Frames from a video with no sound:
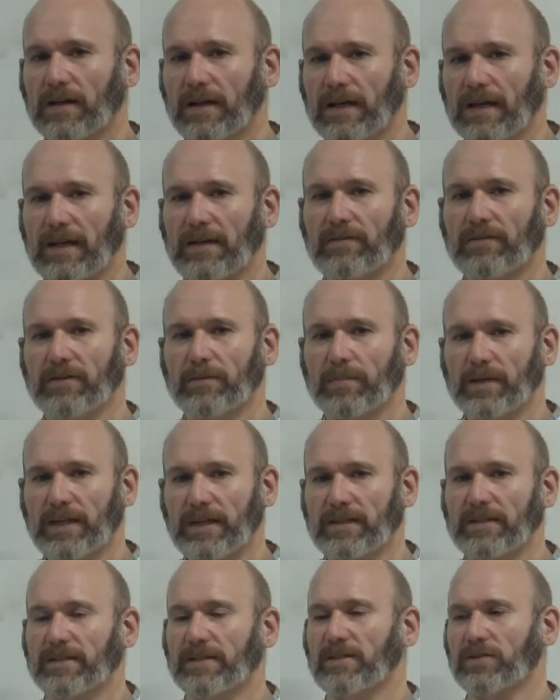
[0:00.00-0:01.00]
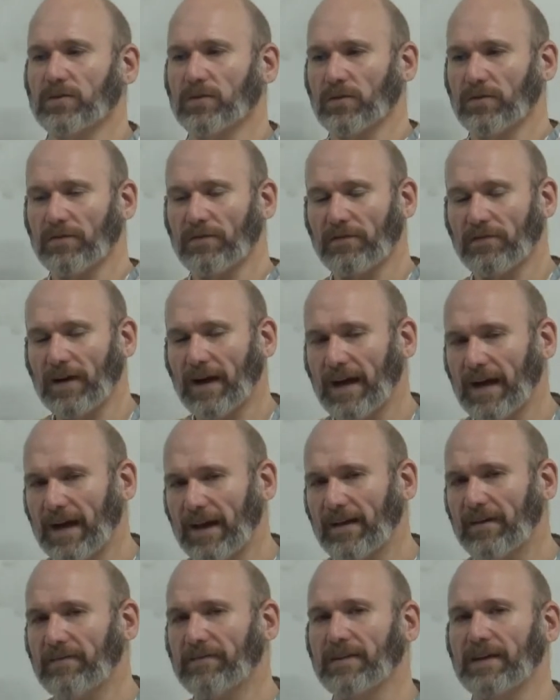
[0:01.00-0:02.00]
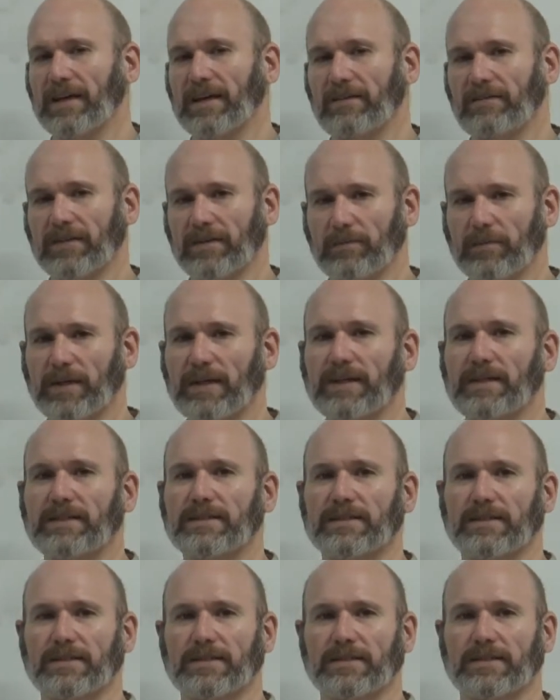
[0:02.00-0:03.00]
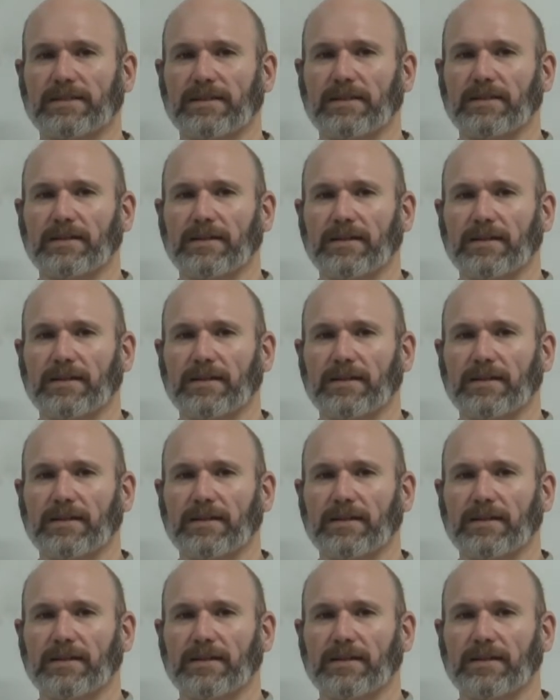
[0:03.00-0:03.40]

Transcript: even pieces or 5 even pieces,